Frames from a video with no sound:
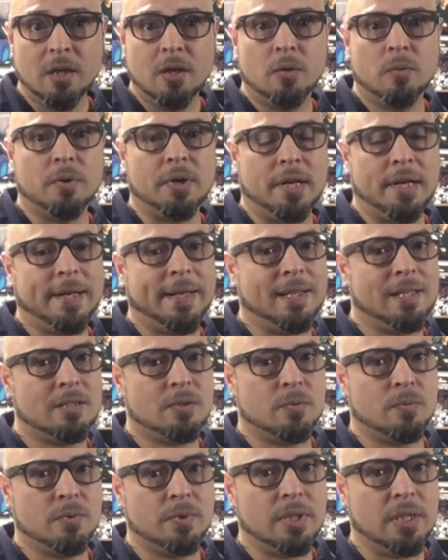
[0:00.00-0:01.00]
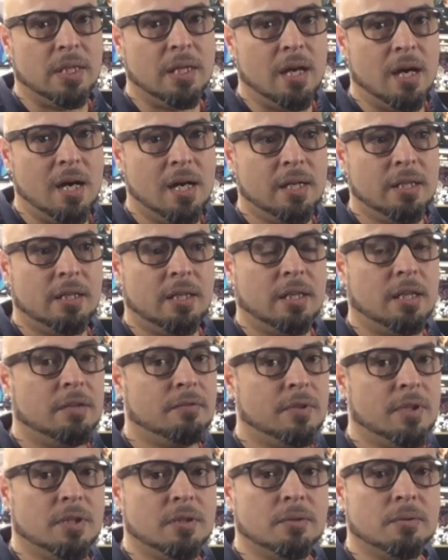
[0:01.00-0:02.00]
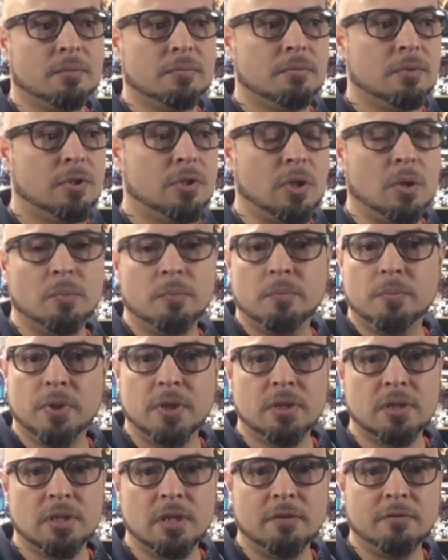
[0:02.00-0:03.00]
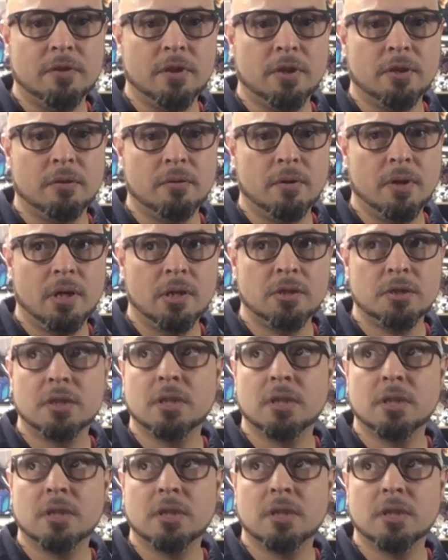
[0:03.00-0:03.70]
where it gets really hot, and if you don't put stuff in your garage,